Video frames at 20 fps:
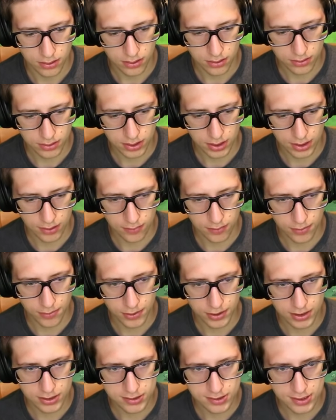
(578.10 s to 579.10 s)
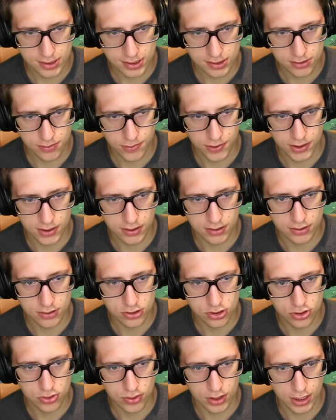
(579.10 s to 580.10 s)
Okay, we're being attacked by another
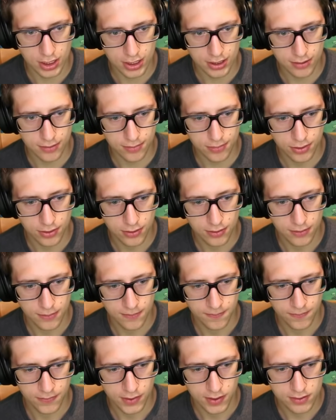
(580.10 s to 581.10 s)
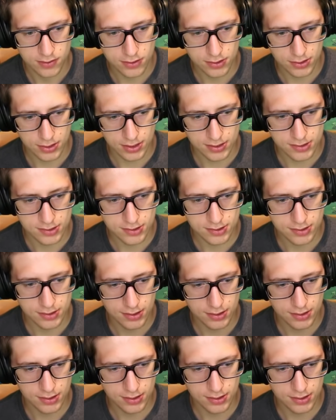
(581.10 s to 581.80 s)
tribe. So let's,